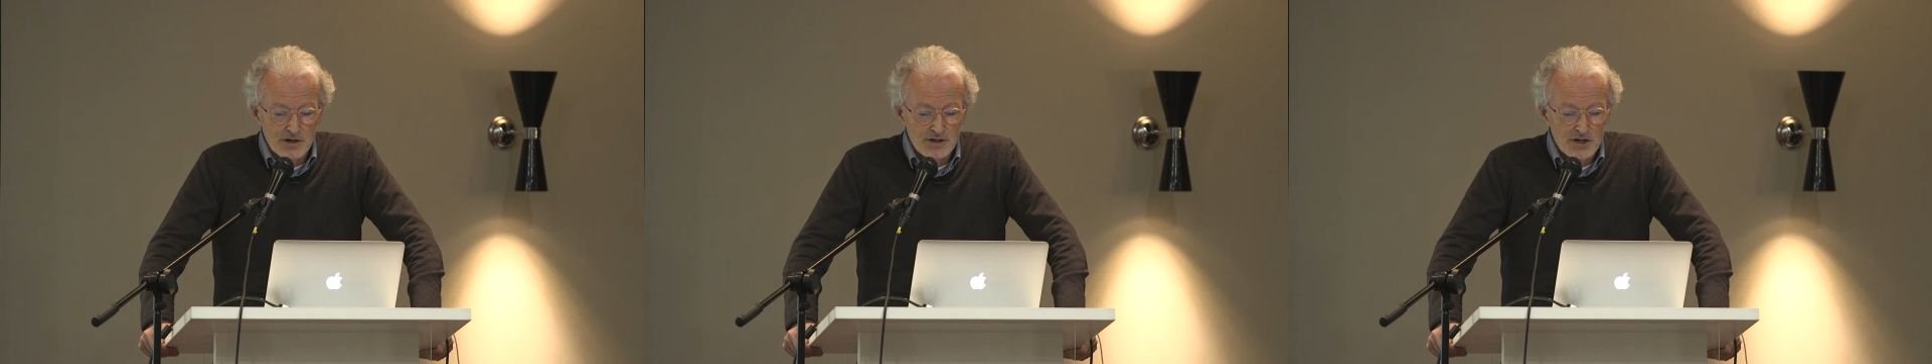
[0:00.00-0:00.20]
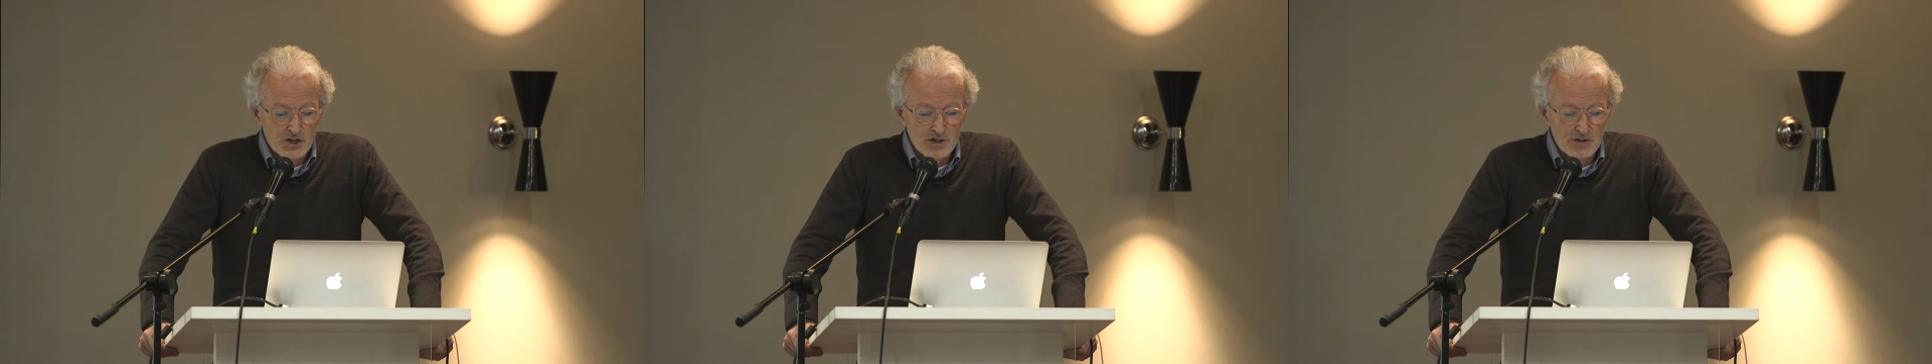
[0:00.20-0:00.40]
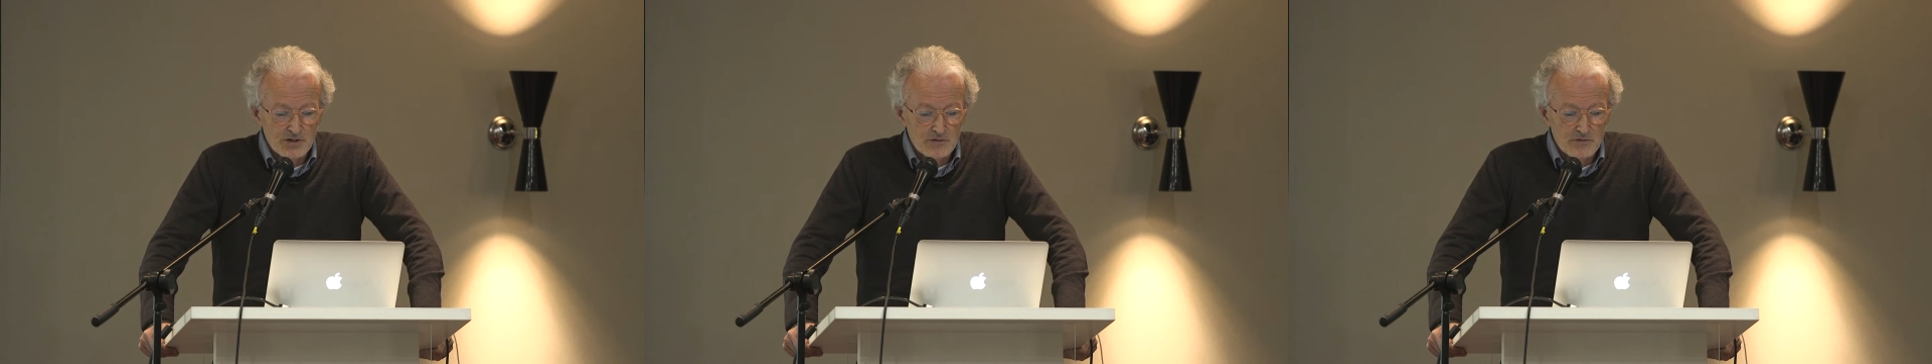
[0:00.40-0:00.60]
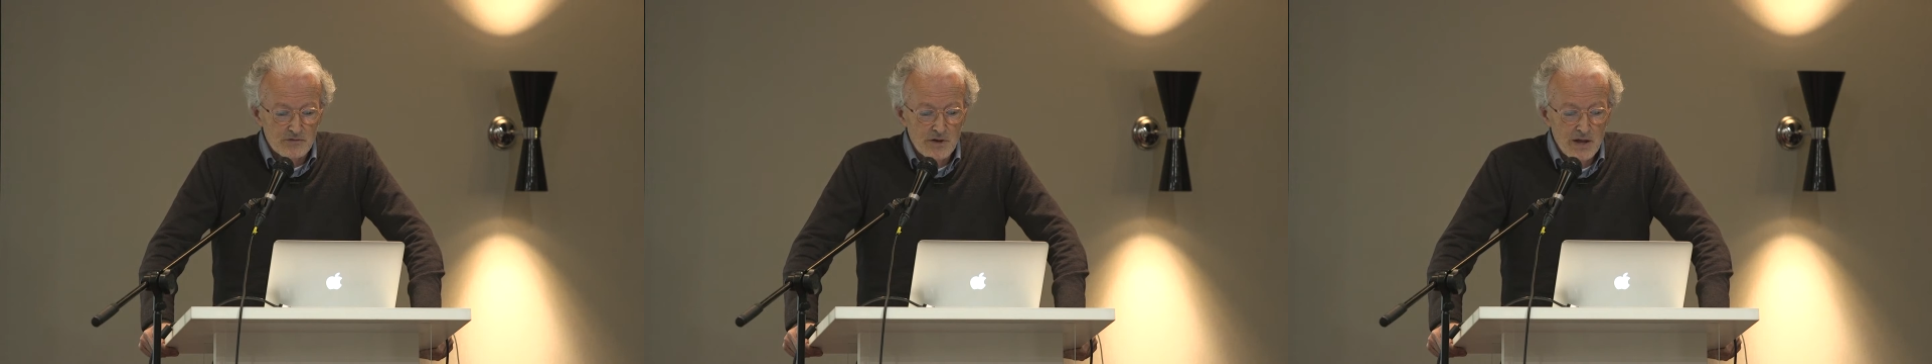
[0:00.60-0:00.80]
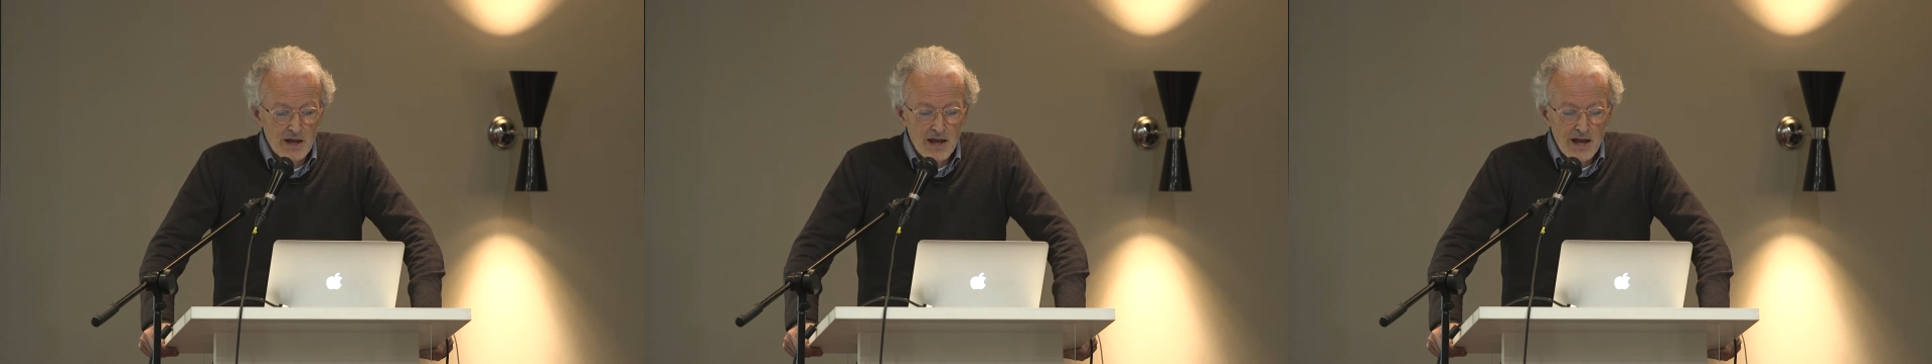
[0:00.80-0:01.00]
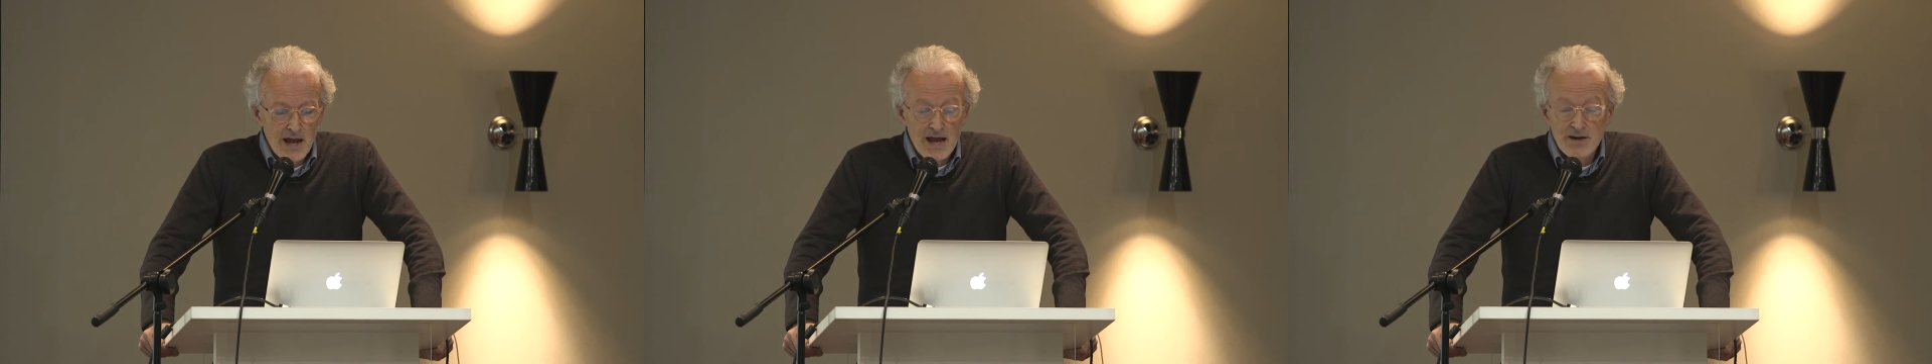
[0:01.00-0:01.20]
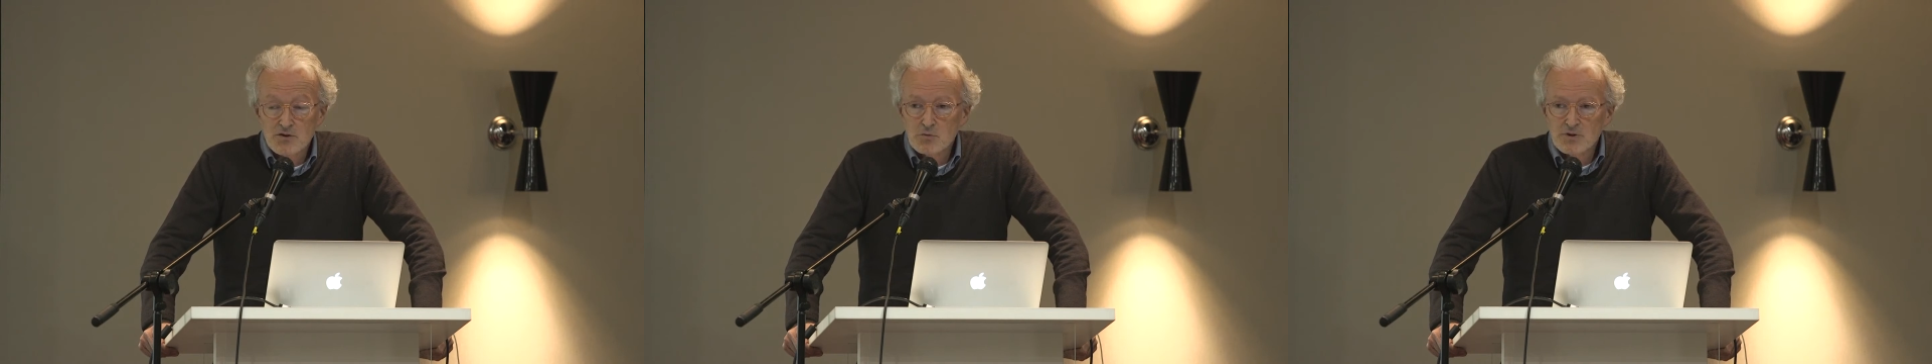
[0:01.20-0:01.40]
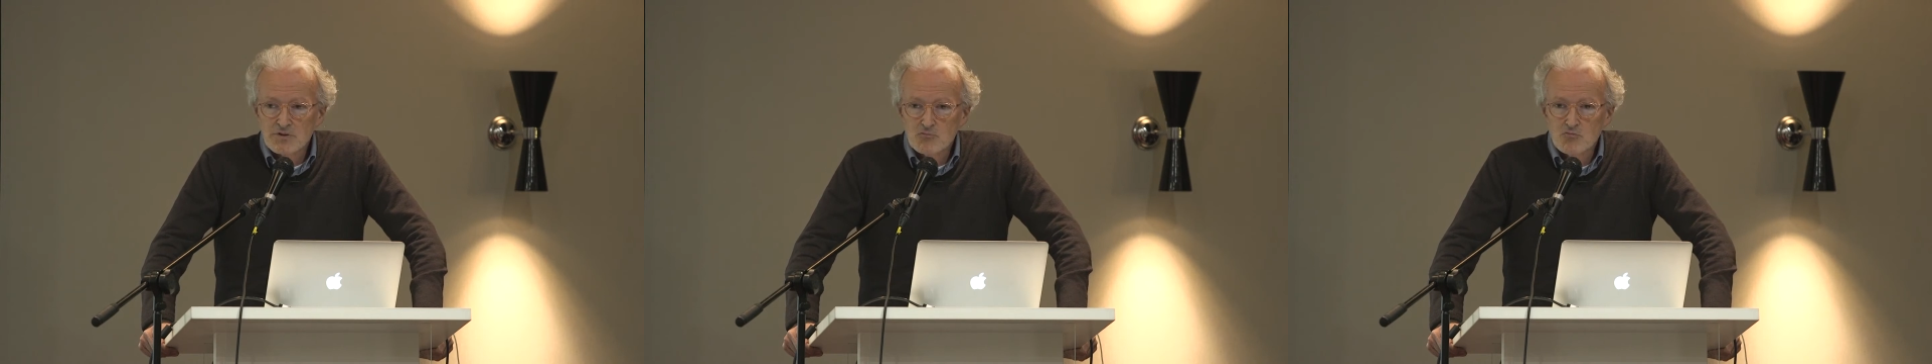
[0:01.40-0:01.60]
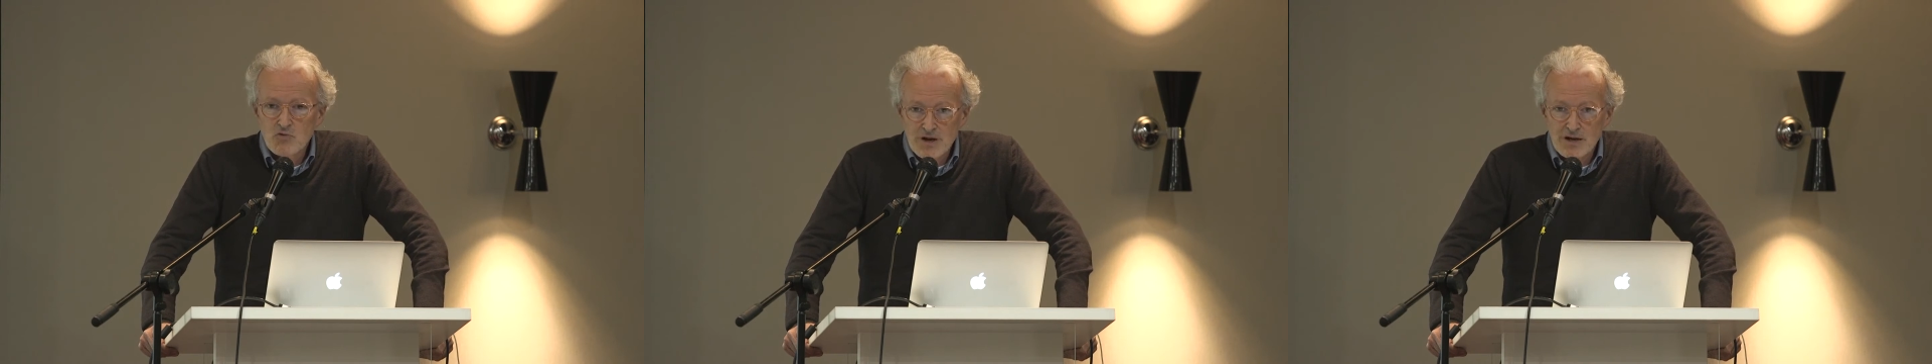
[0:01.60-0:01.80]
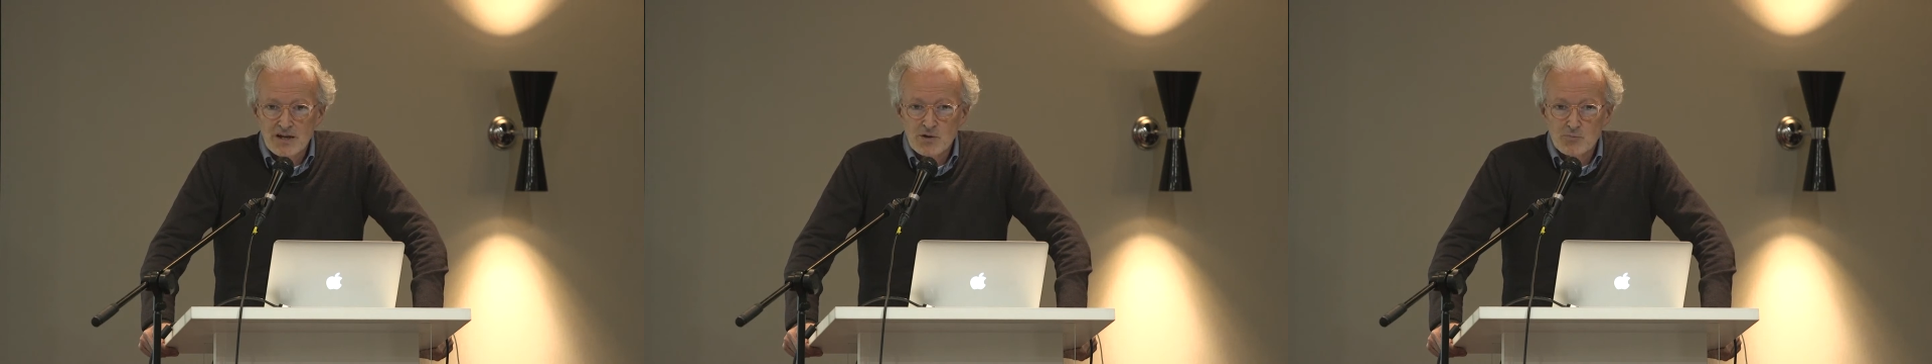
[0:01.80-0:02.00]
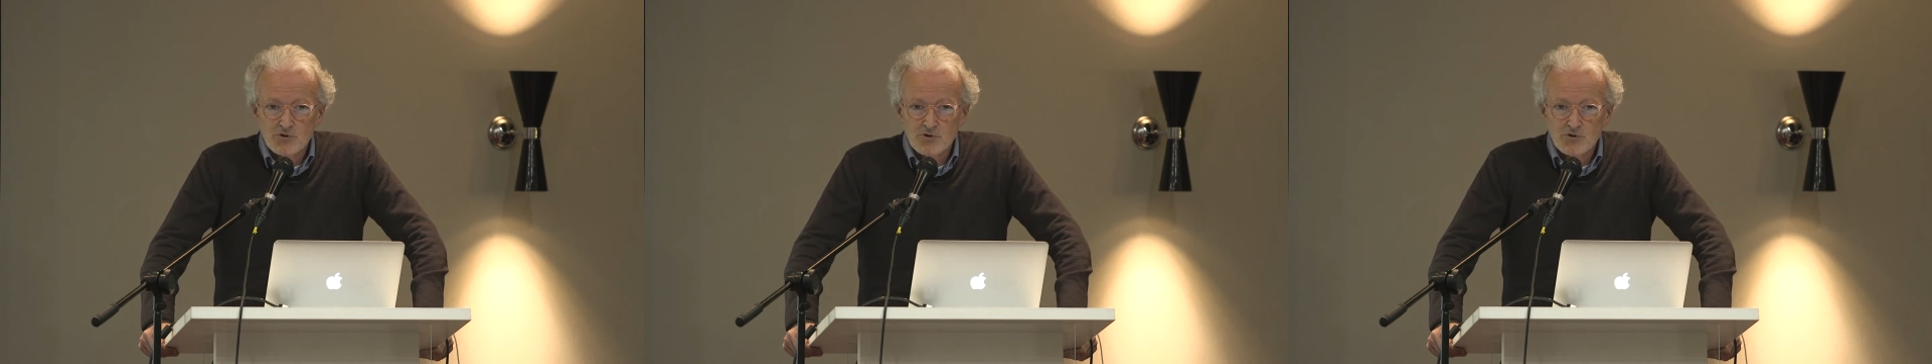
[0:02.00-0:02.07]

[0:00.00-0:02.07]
initiative. And it was really